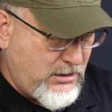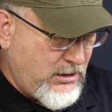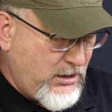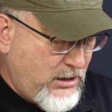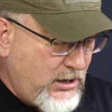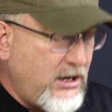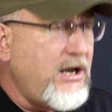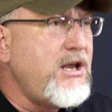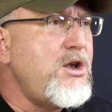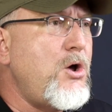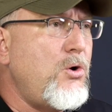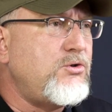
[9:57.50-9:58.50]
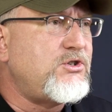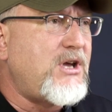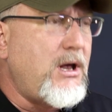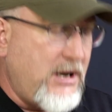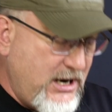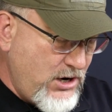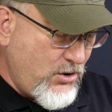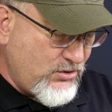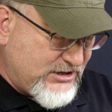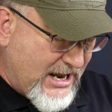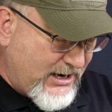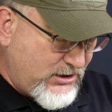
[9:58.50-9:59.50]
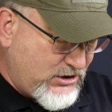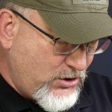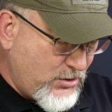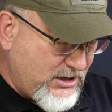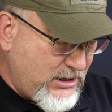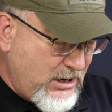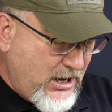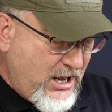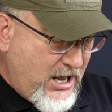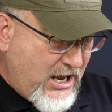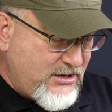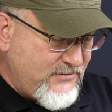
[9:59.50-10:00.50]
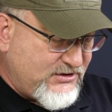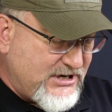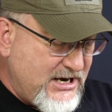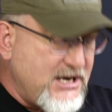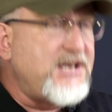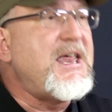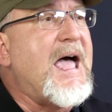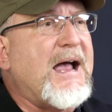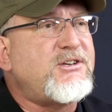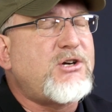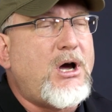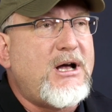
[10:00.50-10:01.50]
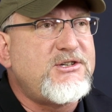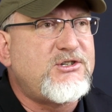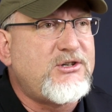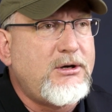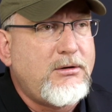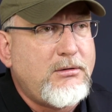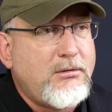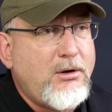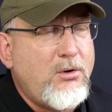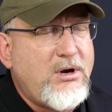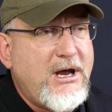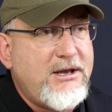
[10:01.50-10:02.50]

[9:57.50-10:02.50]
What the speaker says: He knows how to do it. And you've seen the tax cuts, okay, that he's